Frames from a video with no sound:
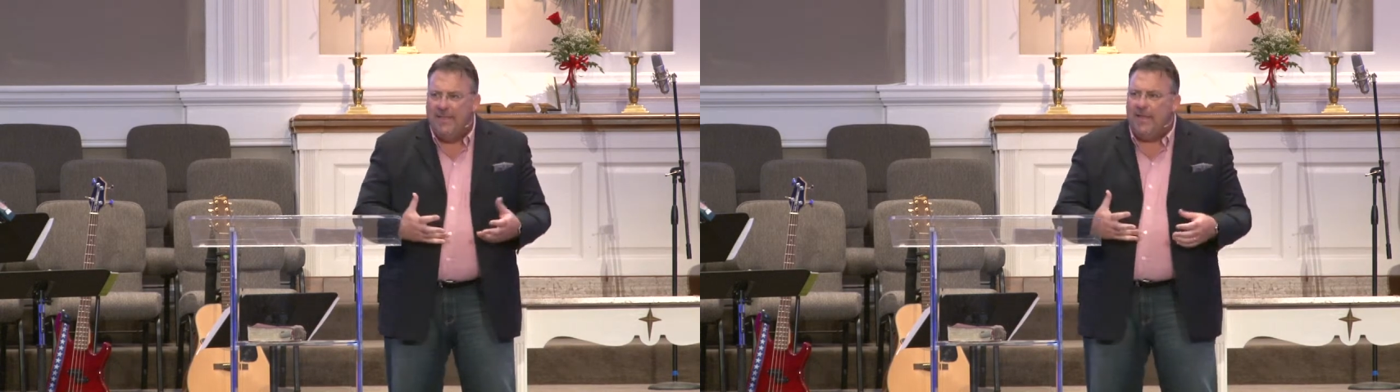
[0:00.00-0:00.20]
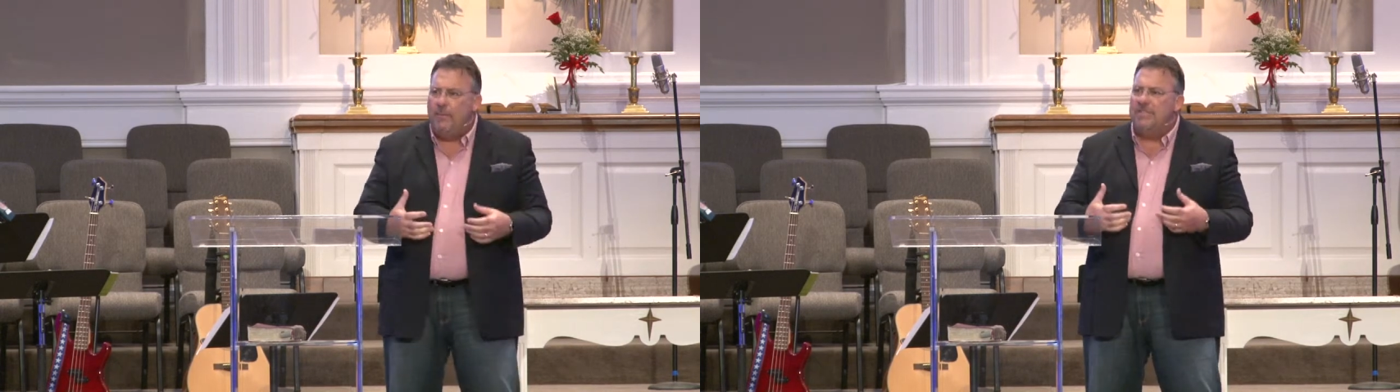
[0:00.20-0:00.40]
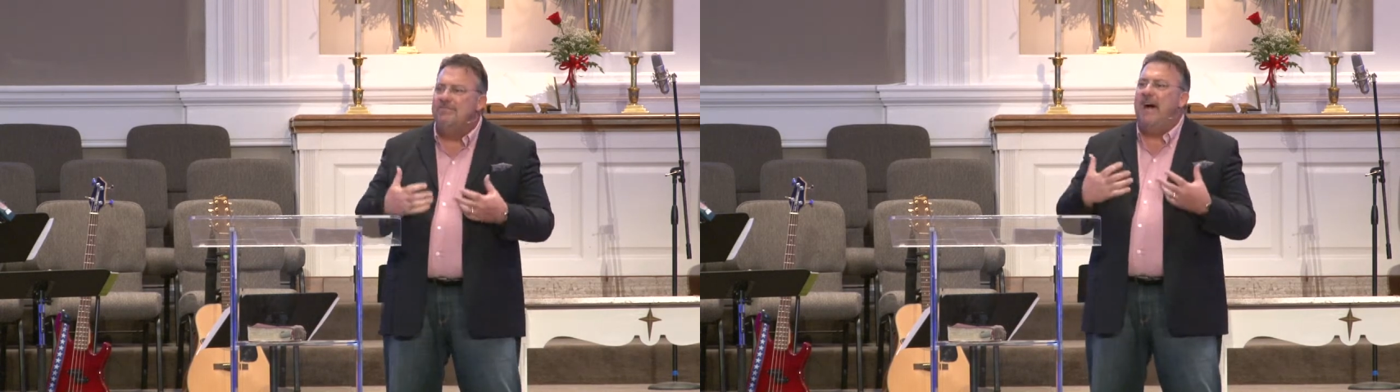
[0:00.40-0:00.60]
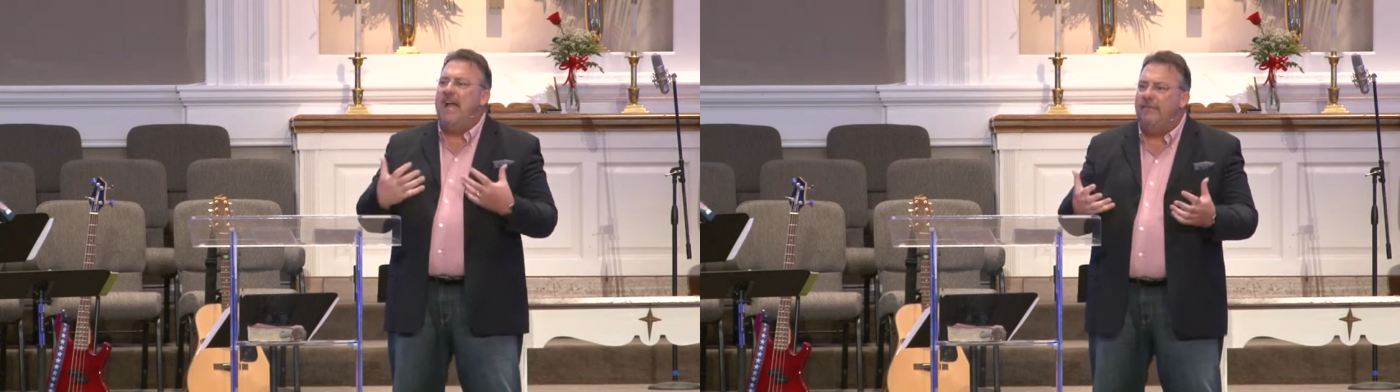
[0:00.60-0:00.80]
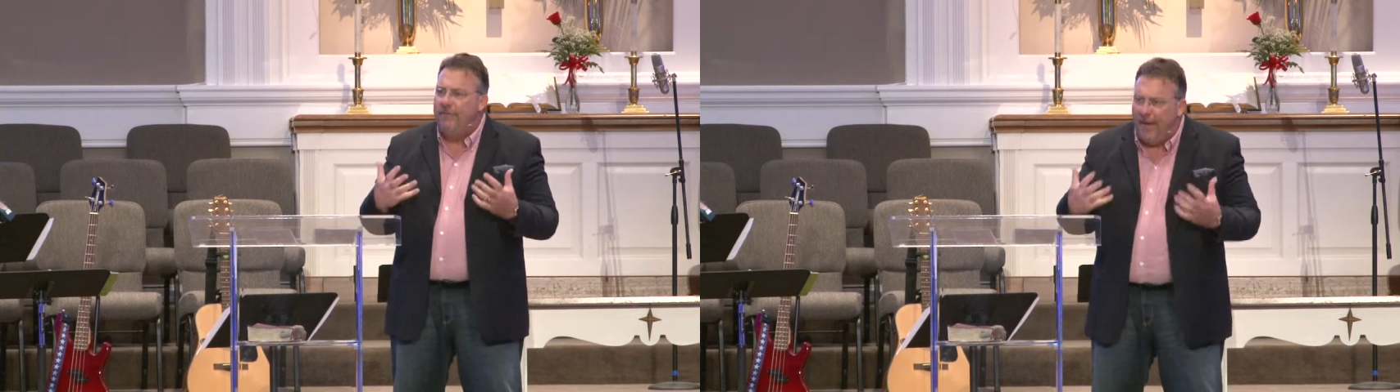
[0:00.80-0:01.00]
that was,
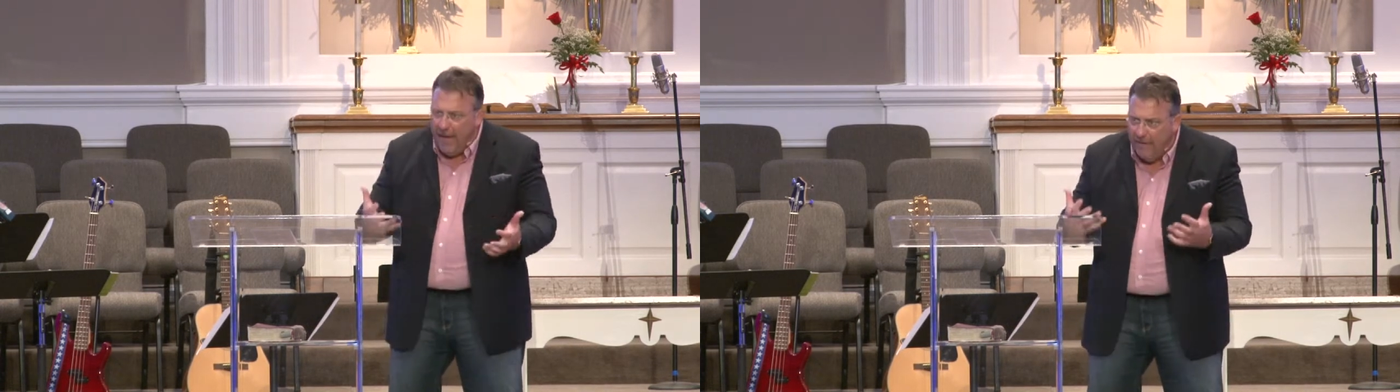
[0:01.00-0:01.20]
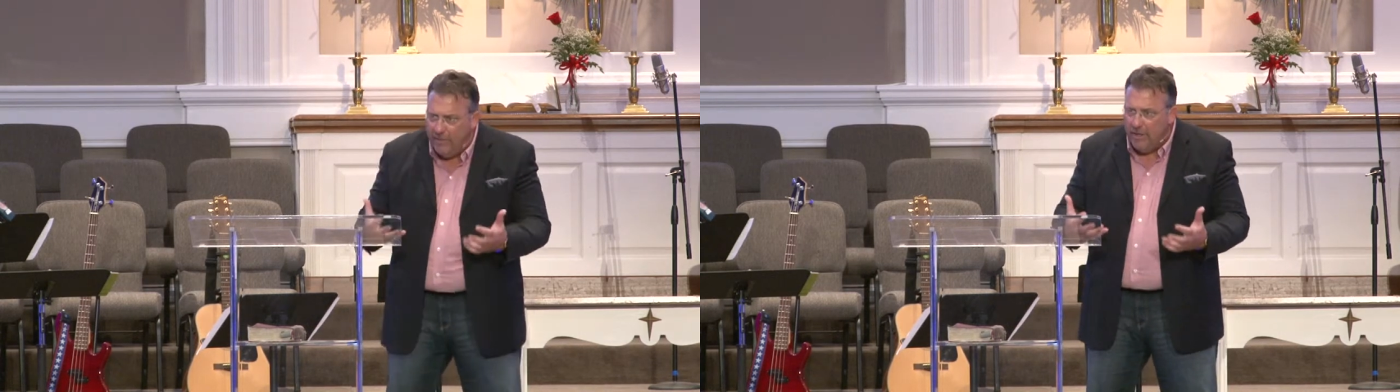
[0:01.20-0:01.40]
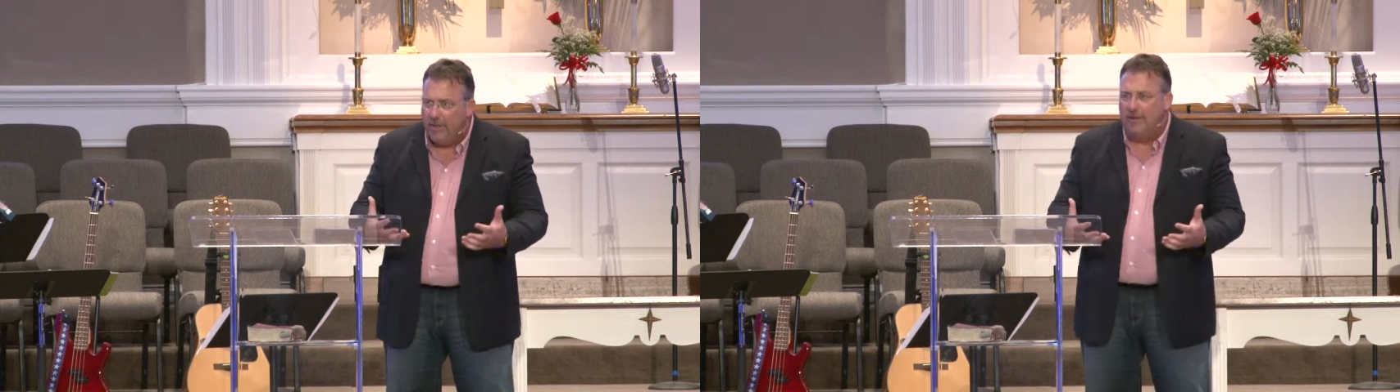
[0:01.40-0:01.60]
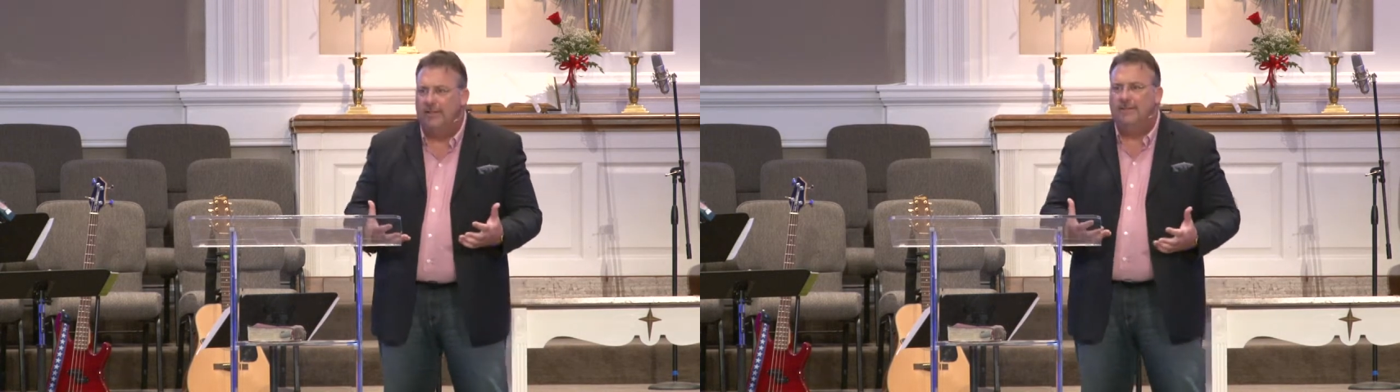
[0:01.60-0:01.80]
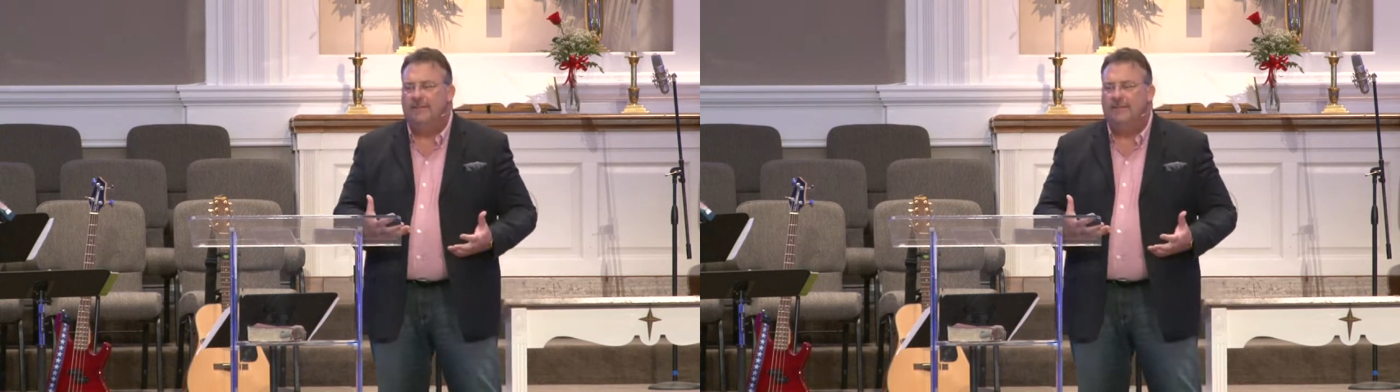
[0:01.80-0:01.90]
My Father,